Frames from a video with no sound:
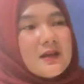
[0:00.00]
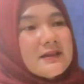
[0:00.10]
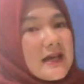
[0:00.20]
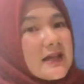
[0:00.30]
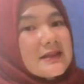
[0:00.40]

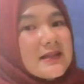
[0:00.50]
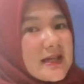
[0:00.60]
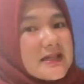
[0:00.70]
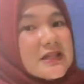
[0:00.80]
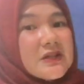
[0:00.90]
that
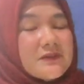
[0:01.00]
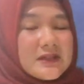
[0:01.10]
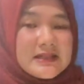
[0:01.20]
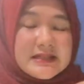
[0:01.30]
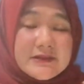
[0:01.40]
can give
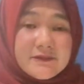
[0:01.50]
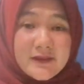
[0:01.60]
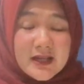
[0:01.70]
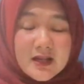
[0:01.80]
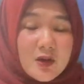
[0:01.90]
an
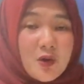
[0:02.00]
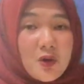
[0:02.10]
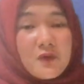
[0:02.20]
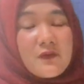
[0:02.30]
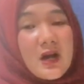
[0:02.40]
effect
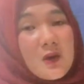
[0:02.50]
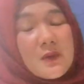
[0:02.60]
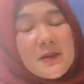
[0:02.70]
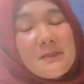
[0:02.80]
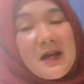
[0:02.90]
of
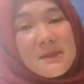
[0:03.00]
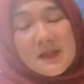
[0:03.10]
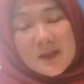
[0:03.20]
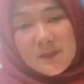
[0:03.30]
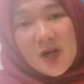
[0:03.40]
our
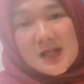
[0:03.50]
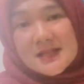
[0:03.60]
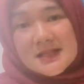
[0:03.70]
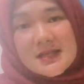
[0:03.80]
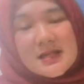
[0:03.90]
public
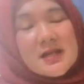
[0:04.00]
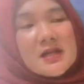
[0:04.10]
policy.